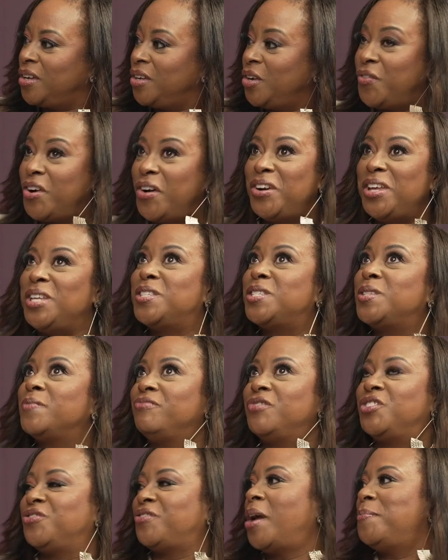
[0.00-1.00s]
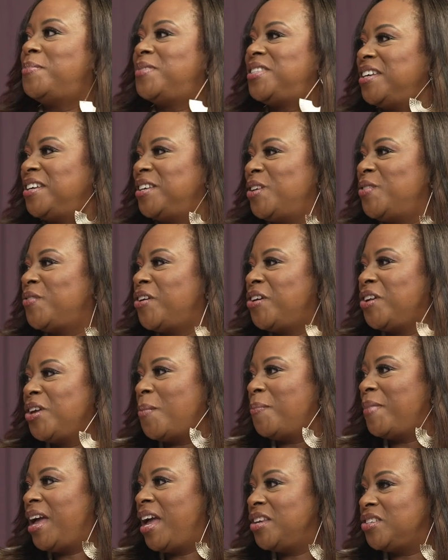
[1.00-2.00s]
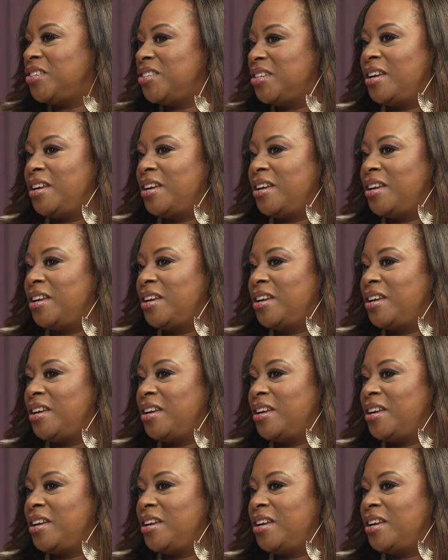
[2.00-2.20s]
You've already dreamt it. You've already imagined